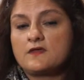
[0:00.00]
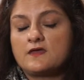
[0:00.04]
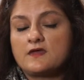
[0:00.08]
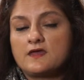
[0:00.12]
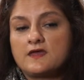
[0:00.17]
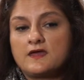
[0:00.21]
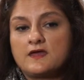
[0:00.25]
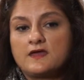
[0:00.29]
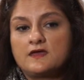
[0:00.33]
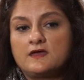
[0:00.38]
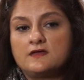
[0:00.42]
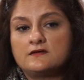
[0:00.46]

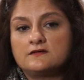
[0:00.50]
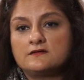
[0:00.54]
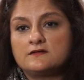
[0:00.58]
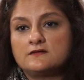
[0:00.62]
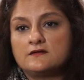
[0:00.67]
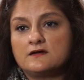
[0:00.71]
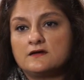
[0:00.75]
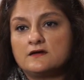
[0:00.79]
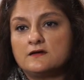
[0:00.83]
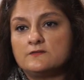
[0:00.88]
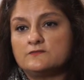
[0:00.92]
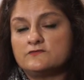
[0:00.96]
and
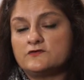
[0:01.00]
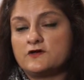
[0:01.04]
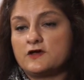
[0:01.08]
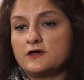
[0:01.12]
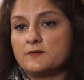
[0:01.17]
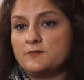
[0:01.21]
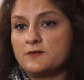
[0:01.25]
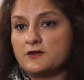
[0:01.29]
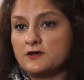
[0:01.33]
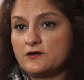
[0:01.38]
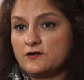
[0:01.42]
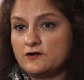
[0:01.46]
talk
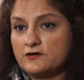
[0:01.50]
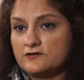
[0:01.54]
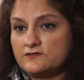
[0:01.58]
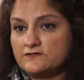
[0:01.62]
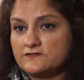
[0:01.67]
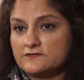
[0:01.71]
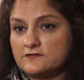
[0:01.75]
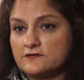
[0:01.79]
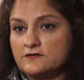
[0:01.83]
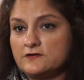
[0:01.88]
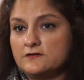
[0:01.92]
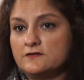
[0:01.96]
about
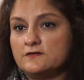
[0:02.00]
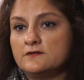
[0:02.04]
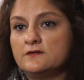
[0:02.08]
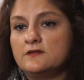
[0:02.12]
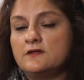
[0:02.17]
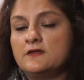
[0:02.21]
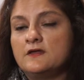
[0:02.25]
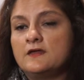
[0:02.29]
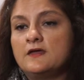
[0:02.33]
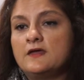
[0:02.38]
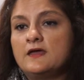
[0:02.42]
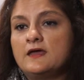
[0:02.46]
Herzl,
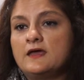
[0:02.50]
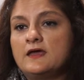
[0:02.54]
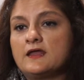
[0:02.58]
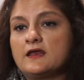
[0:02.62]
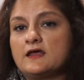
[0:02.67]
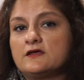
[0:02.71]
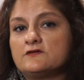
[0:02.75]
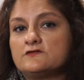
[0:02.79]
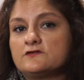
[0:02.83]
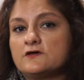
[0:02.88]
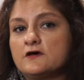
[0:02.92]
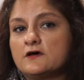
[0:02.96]
and
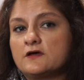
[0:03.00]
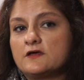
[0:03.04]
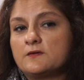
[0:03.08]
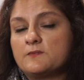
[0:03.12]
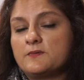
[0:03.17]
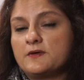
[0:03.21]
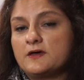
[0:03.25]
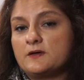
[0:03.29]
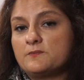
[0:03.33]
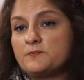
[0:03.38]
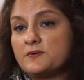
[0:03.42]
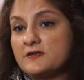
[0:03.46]
I talk
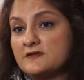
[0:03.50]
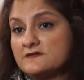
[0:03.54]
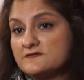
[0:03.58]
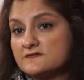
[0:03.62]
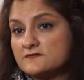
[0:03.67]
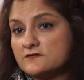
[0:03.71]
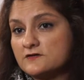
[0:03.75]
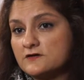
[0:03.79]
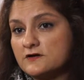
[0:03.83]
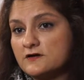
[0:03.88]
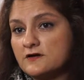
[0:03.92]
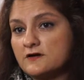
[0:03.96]
about
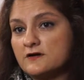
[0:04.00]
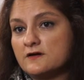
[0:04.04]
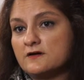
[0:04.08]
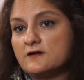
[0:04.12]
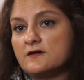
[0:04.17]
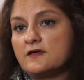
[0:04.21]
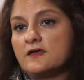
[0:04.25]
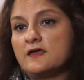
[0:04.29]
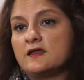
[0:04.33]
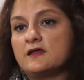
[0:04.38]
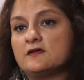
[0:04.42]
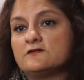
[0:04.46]
Pinsker,
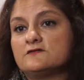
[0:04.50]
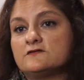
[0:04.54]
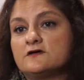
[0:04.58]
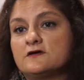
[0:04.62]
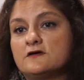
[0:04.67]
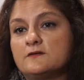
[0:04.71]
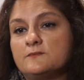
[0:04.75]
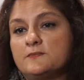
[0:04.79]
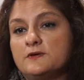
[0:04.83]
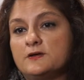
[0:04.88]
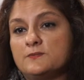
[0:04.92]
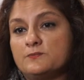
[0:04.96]
and I
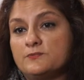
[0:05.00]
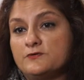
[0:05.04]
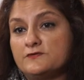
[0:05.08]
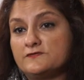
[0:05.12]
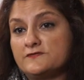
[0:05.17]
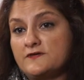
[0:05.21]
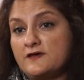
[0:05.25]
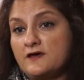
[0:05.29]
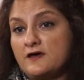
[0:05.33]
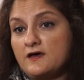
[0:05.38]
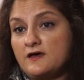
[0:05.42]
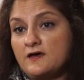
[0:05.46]
talk about
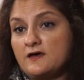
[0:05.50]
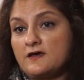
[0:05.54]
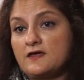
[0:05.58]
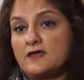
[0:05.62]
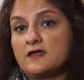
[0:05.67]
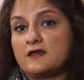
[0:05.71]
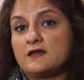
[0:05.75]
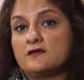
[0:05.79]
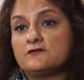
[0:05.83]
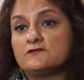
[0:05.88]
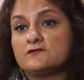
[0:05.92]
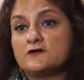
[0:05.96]
Potak,
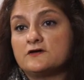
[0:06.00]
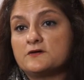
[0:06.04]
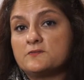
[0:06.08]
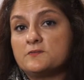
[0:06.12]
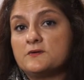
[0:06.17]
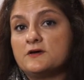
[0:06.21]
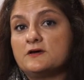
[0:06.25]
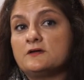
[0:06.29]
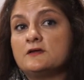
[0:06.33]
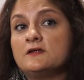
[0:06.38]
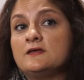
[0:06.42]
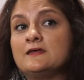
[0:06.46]
and I talk
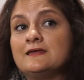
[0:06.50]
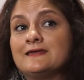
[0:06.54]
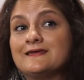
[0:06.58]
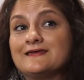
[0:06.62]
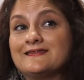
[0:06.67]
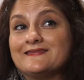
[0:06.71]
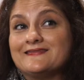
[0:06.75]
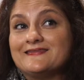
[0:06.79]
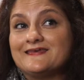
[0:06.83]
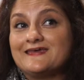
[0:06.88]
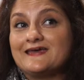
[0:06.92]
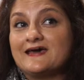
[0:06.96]
about
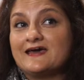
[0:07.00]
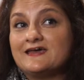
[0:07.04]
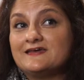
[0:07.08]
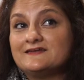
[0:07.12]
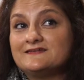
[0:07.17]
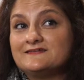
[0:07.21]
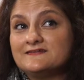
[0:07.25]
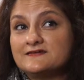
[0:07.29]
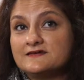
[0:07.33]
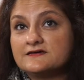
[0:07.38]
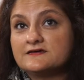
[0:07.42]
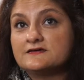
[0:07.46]
the
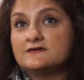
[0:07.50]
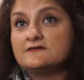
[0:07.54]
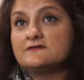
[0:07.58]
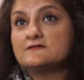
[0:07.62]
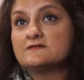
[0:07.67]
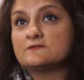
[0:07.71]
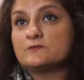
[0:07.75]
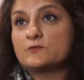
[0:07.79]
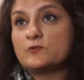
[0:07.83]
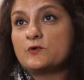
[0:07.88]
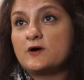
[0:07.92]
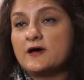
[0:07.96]

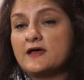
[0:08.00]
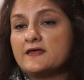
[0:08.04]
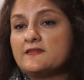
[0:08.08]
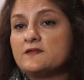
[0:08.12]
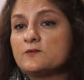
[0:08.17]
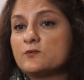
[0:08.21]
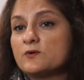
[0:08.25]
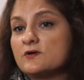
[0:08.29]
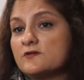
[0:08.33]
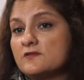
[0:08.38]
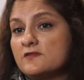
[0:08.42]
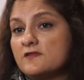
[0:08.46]
ideas, why they
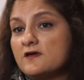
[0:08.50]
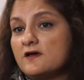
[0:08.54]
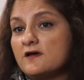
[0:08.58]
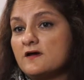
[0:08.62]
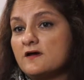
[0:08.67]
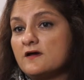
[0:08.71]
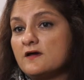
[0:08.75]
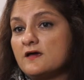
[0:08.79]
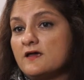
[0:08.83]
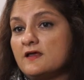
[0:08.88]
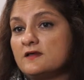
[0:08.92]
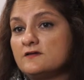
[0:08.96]
were
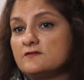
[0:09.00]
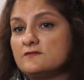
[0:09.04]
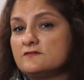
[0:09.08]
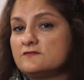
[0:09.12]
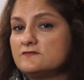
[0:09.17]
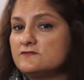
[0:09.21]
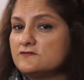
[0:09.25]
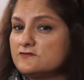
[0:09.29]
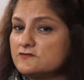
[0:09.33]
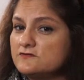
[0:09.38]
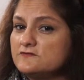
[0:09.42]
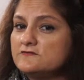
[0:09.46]
there. And
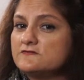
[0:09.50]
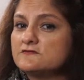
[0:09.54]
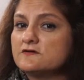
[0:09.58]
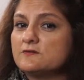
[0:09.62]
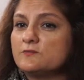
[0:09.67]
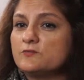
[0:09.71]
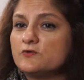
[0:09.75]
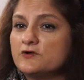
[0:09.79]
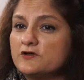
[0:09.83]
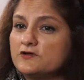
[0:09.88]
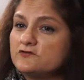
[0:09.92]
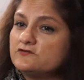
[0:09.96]
students are
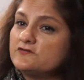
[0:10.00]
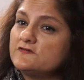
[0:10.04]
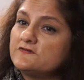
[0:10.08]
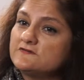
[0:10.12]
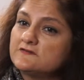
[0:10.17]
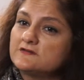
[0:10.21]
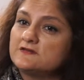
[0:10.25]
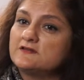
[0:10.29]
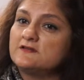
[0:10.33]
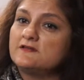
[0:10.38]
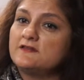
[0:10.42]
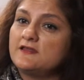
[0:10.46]
more
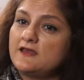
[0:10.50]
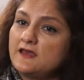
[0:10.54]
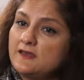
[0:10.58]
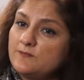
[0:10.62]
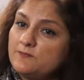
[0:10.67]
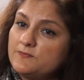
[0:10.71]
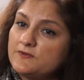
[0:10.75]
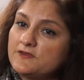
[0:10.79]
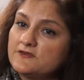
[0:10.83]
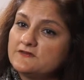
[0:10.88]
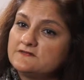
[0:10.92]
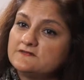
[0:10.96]
interested in
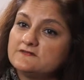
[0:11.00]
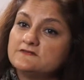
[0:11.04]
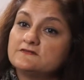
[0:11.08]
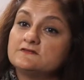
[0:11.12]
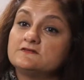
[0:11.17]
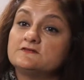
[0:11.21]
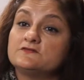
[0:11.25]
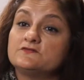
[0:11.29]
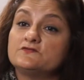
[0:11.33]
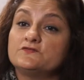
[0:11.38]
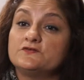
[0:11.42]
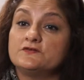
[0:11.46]
that because it's a
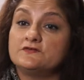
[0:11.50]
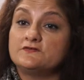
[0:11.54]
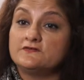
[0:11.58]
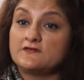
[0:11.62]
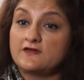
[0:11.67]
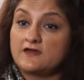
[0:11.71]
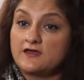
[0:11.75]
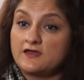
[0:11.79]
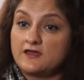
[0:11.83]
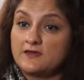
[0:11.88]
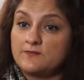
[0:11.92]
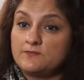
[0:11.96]
different
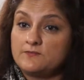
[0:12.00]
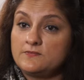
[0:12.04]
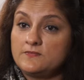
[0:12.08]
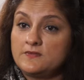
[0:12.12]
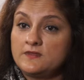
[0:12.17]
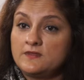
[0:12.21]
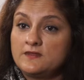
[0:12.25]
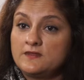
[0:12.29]
time.